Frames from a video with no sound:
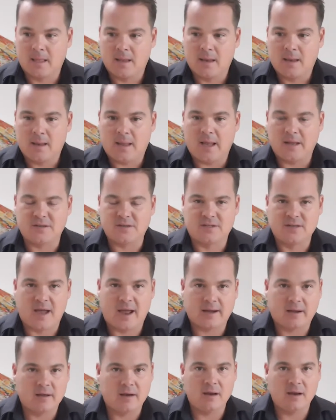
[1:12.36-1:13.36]
It's not
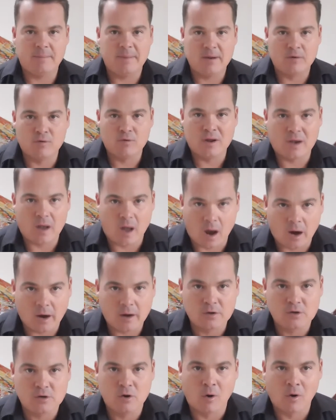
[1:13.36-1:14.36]
going to be real
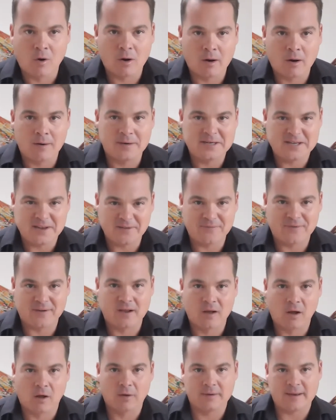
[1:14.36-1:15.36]
hardcore,
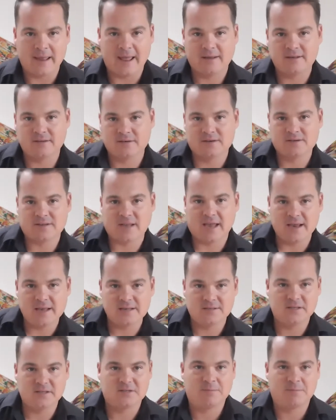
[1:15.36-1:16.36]
difficult
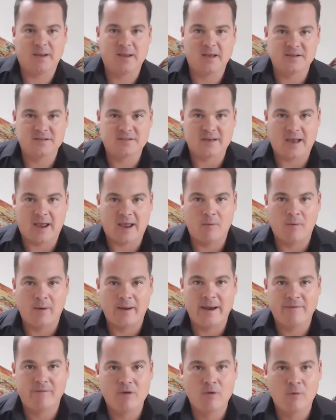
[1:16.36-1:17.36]
exercises because I want
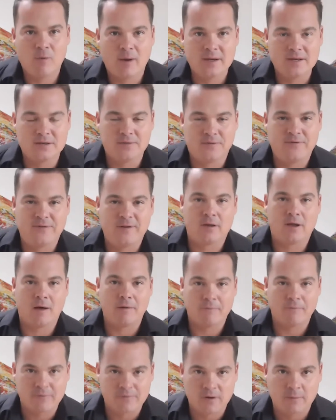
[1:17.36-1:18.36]
everyone to feel
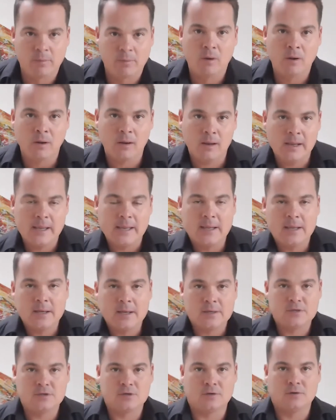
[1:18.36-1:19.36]
comfortable
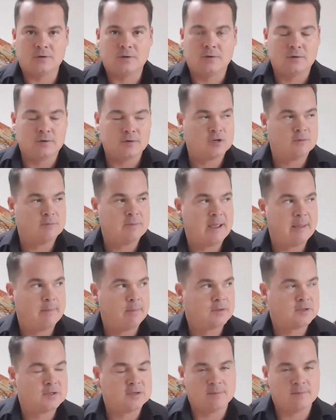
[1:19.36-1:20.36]
to be able
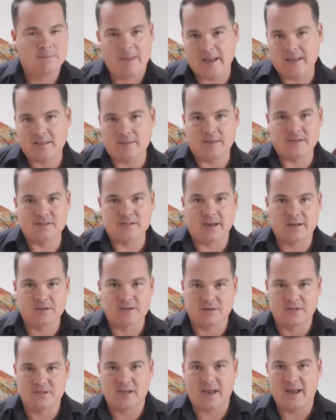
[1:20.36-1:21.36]
to make these
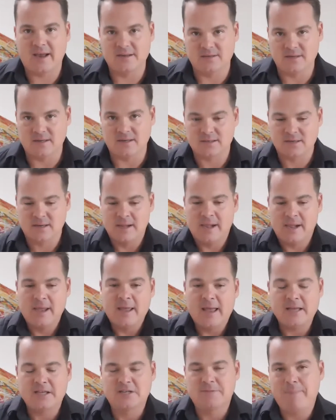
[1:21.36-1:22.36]
exercises.
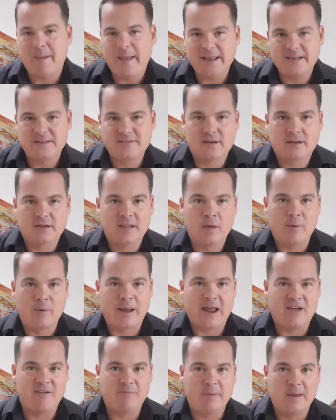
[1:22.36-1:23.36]
It's basically what
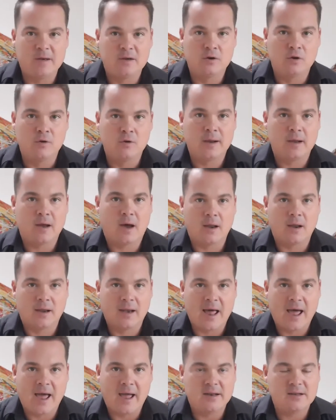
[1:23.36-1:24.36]
I've been doing
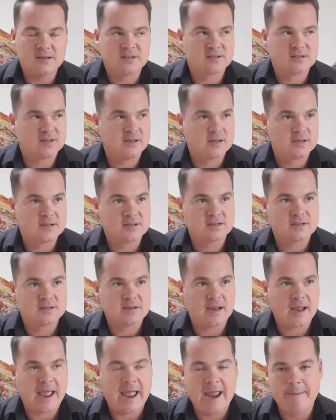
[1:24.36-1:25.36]
online since
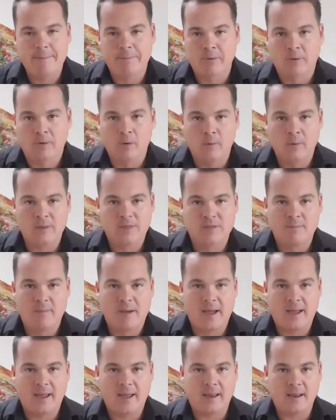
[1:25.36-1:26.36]
April with
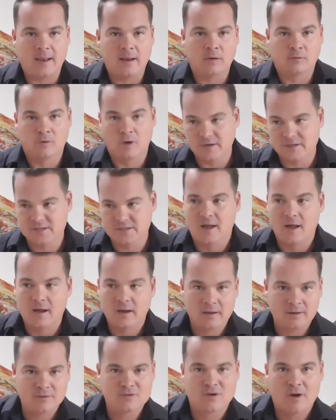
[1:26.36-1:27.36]
my
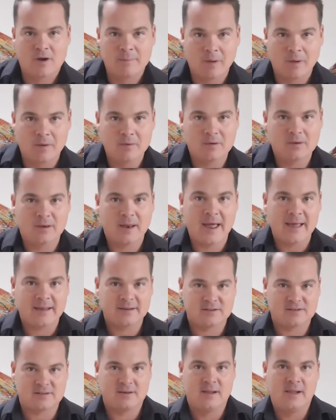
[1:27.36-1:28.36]
Rostock trombone
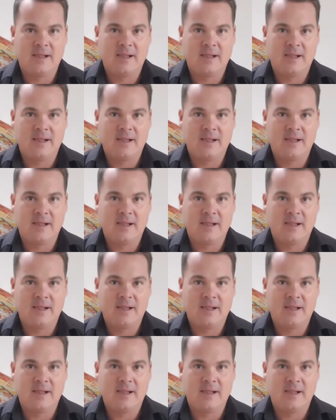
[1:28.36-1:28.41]
class.